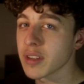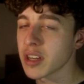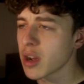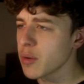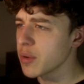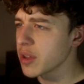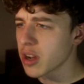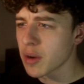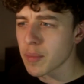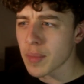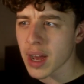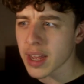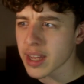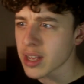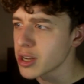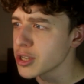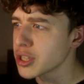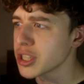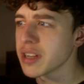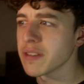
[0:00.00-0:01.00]
You know, we got my
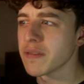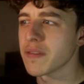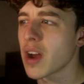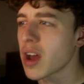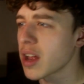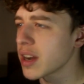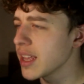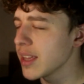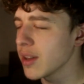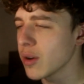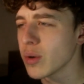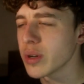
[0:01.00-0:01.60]
guy Giovanni,